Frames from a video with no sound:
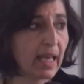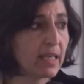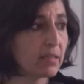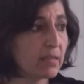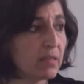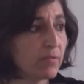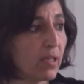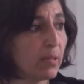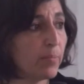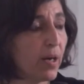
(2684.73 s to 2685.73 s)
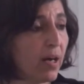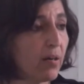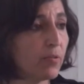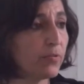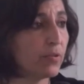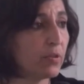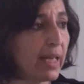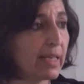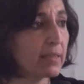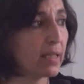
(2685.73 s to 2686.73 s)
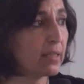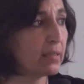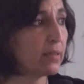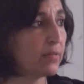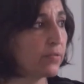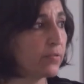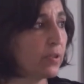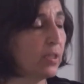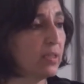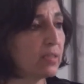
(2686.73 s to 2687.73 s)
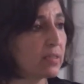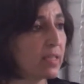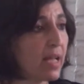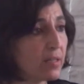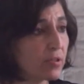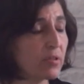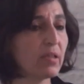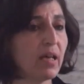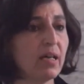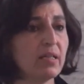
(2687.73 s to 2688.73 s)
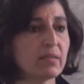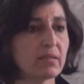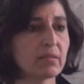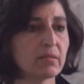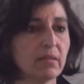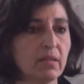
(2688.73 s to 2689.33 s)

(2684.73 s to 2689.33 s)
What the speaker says: against these very powerful executive, centralized